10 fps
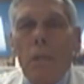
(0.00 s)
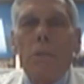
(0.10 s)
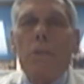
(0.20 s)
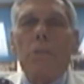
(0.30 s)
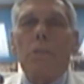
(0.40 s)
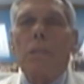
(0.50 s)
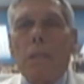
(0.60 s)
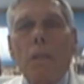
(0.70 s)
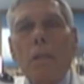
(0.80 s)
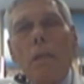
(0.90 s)
There's
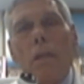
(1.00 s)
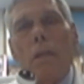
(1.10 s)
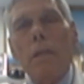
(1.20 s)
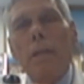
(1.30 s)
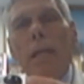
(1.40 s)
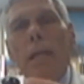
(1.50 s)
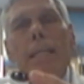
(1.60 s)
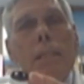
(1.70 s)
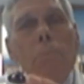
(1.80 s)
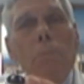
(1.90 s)
the
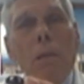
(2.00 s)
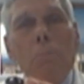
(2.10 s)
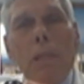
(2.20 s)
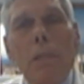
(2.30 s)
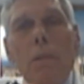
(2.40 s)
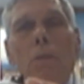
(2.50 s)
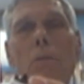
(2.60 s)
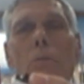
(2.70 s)
19mm